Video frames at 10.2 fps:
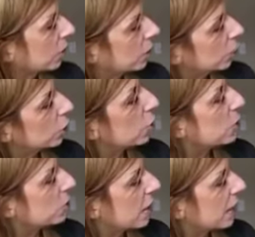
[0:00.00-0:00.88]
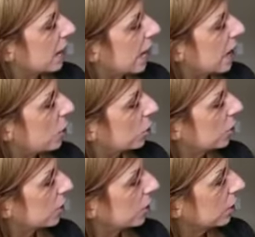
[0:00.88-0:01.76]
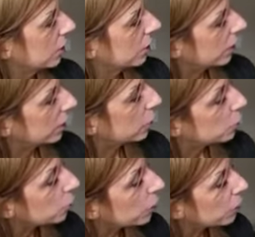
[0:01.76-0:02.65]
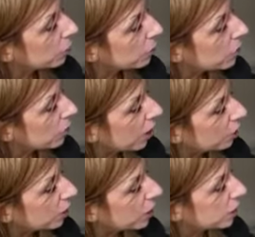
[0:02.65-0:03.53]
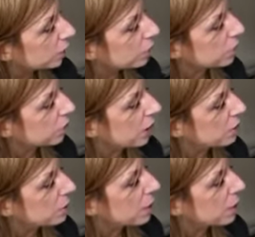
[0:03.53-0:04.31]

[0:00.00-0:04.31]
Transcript: so you would take out, 200 from this side, 100 from this side to